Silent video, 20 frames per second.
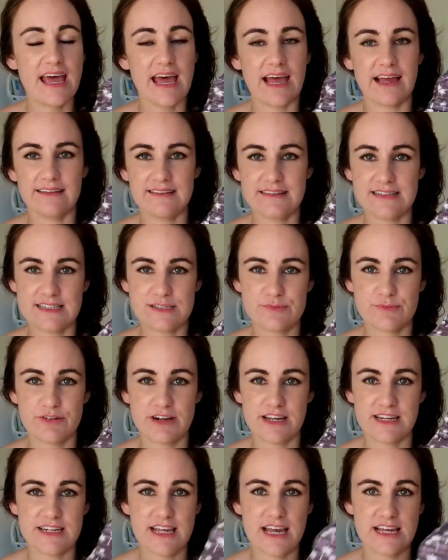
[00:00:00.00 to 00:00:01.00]
and this
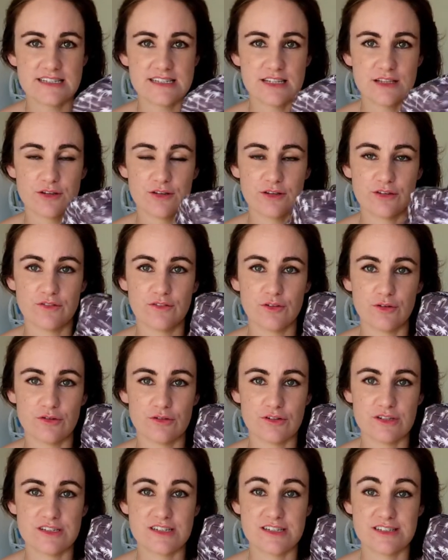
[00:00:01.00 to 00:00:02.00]
brand has a lot of
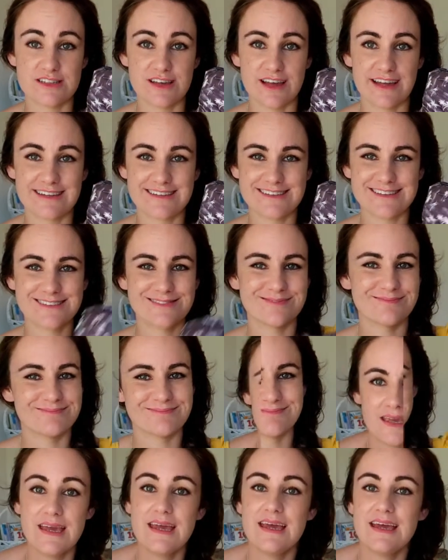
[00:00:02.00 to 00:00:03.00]
good designs.
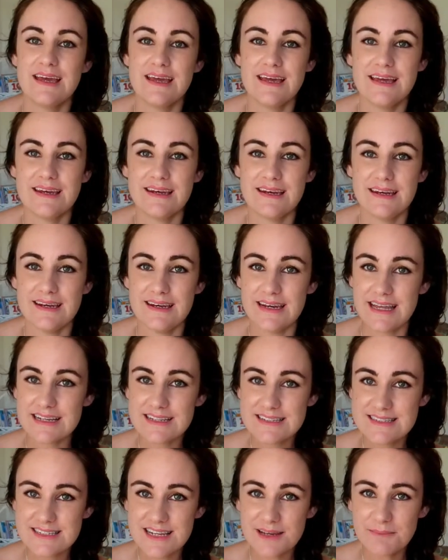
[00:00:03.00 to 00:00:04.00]

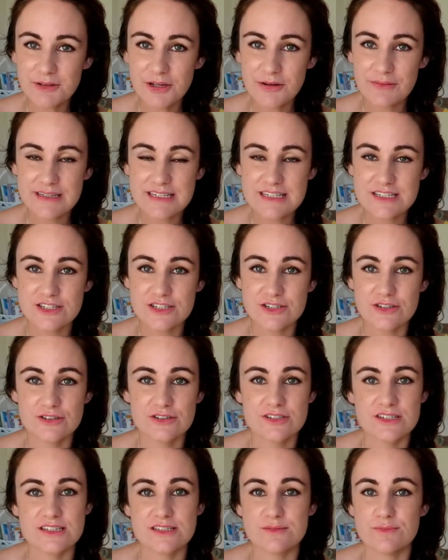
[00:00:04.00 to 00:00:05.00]
Next, I'm going to
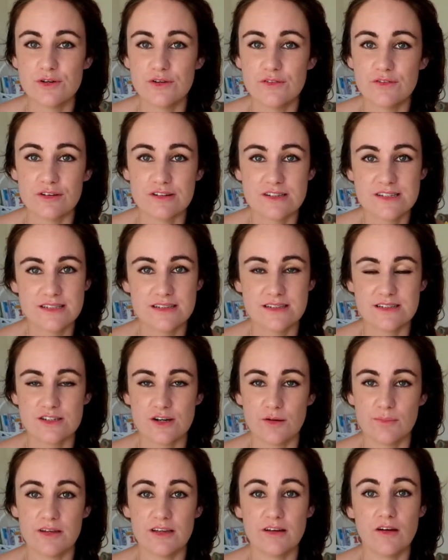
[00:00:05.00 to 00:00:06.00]
just move on to the
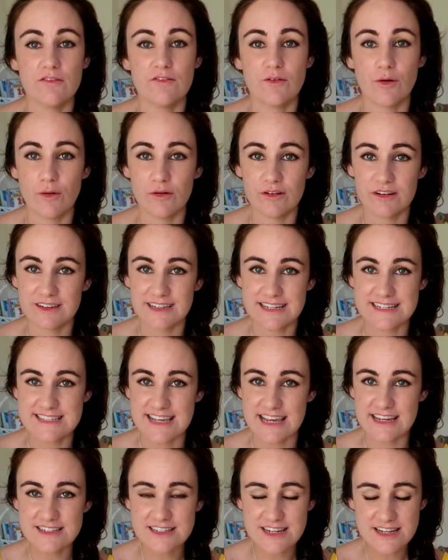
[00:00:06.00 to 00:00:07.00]
topic of
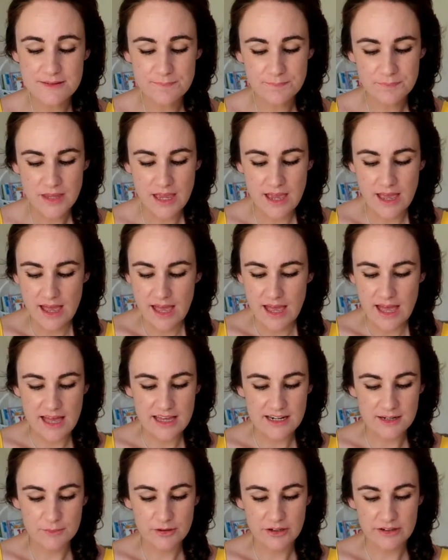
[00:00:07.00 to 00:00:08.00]
organization,
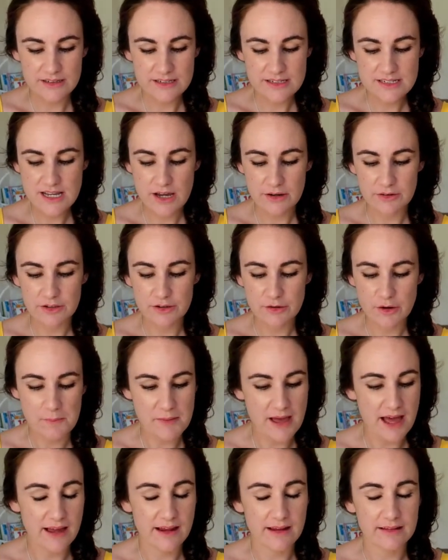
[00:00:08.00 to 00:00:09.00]
and I'm going to tell you
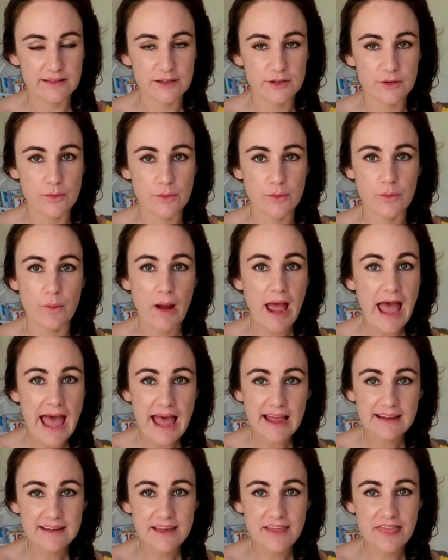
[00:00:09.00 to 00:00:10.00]
about a little
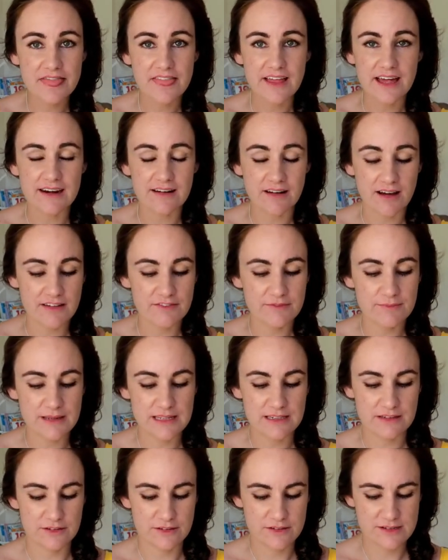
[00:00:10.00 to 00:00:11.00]
hack that I've
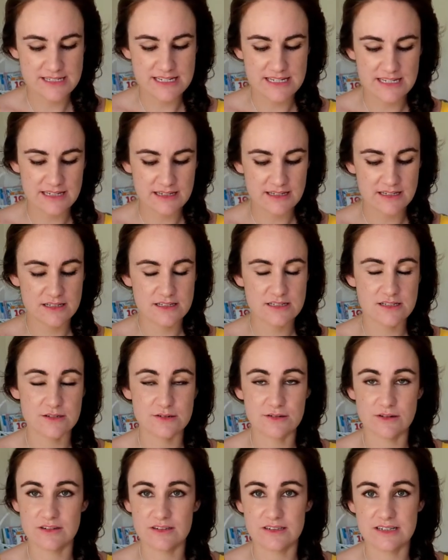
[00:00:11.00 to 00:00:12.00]
been using to
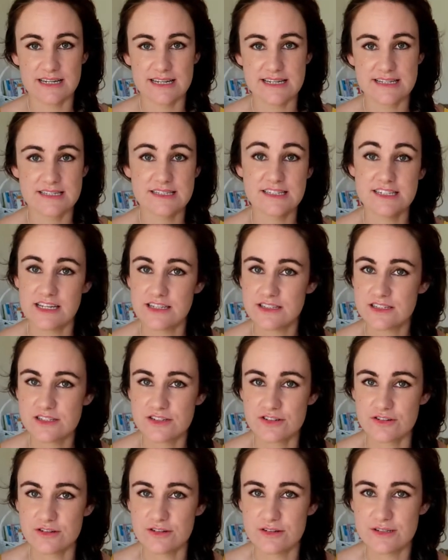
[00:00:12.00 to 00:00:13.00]
organize Jed's
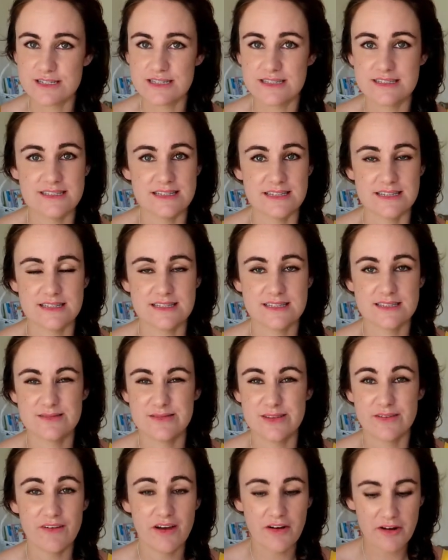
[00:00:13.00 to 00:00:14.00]
drawers since
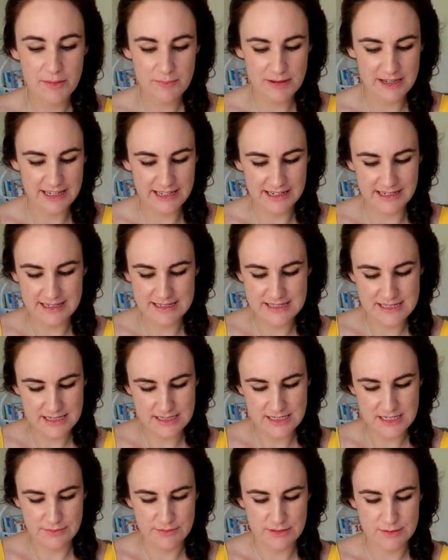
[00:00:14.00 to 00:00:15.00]
the very beginning,
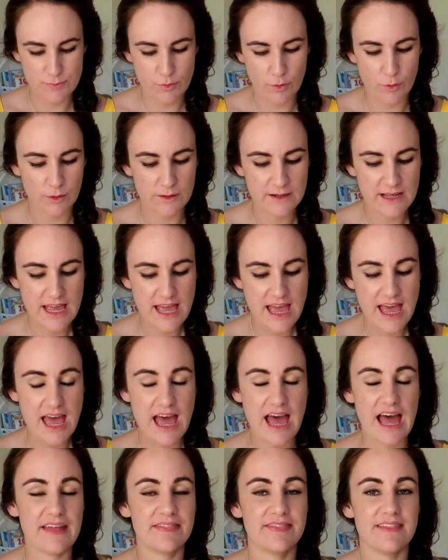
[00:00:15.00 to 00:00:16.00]
since he was born,
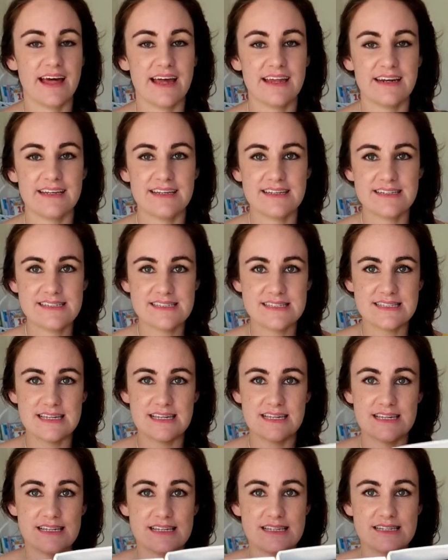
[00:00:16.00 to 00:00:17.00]
and that is
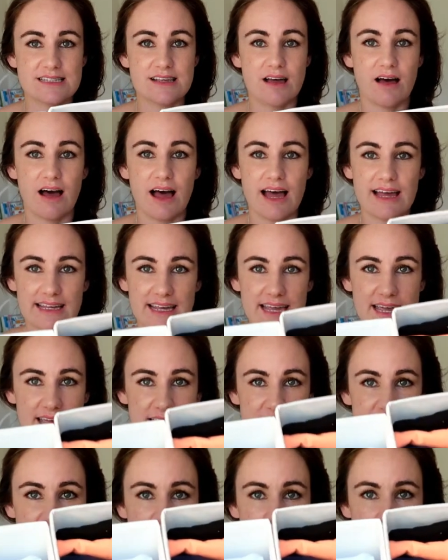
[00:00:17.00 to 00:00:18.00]
these
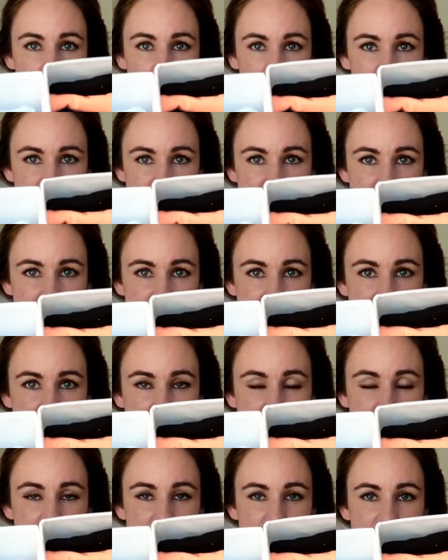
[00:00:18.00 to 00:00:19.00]
Ikea boxes.
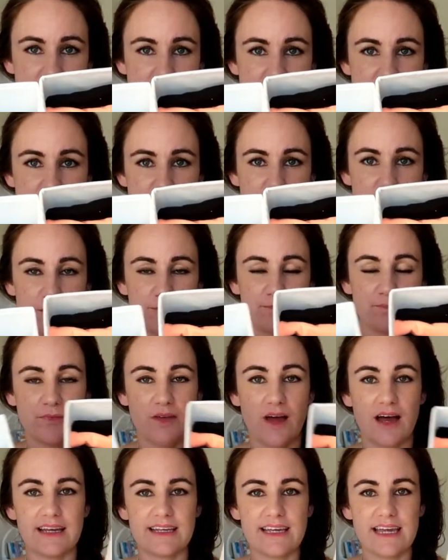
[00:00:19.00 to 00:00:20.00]
So
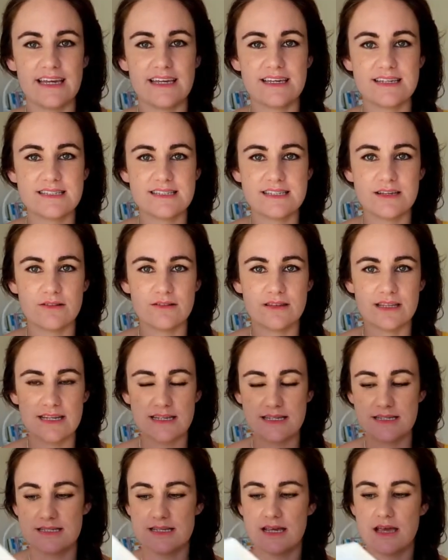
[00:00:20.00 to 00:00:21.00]
Ikea sell
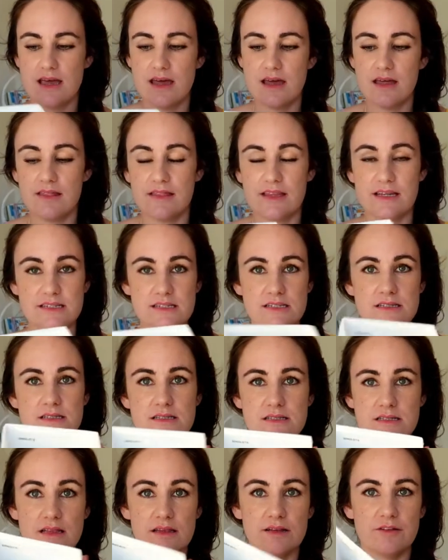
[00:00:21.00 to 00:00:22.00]
these, they're just
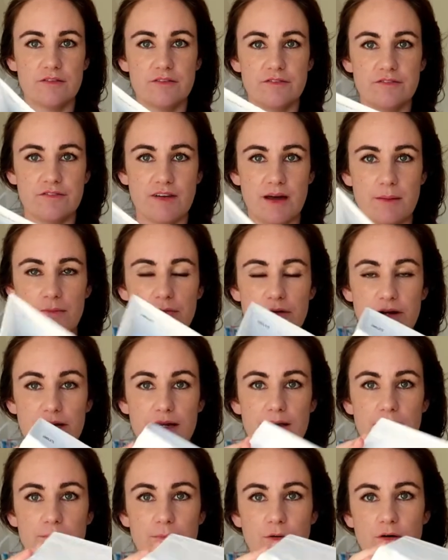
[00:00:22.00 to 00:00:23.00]
little fabric
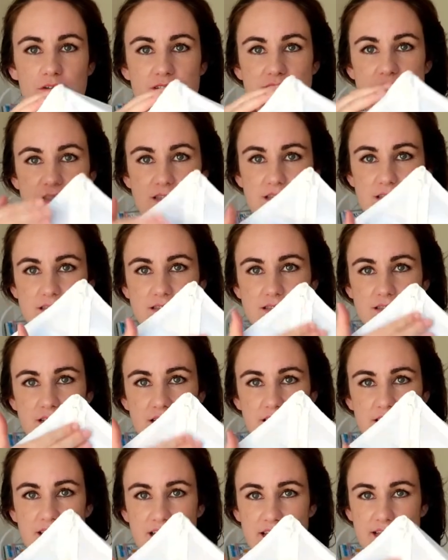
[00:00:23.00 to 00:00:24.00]
boxes
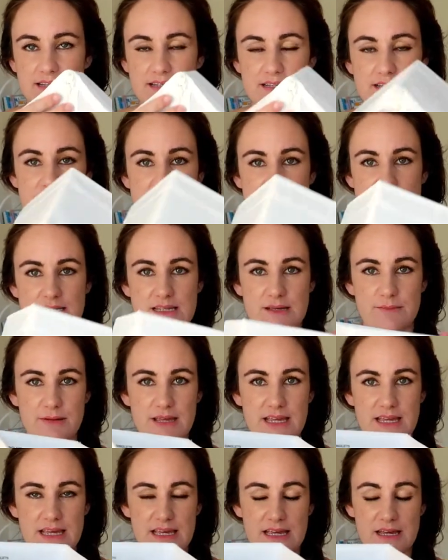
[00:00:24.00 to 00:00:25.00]
that they zip
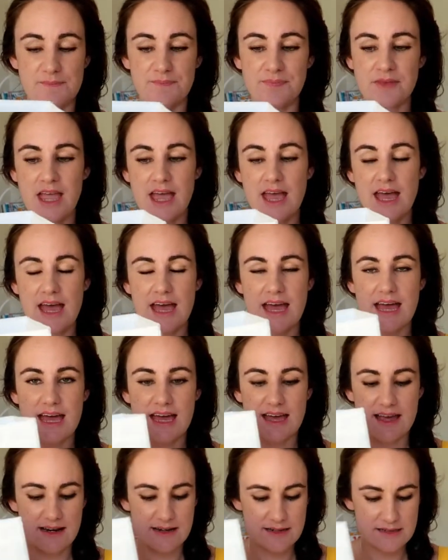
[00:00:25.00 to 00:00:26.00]
here,
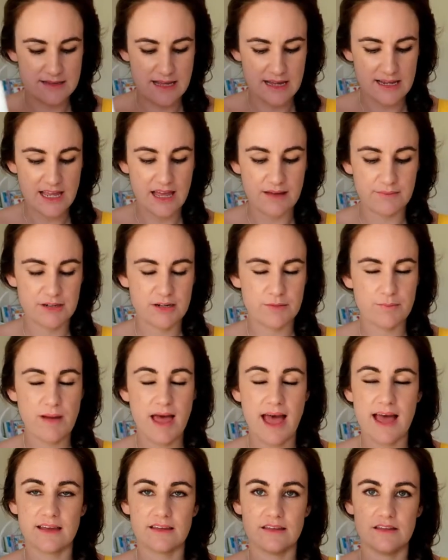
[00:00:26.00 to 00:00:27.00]
and they come in a
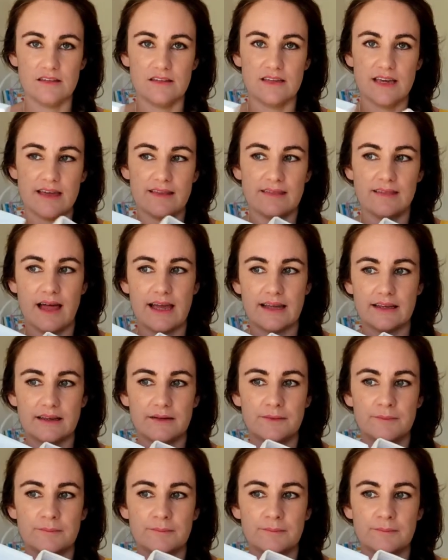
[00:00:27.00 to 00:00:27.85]
pack. You get like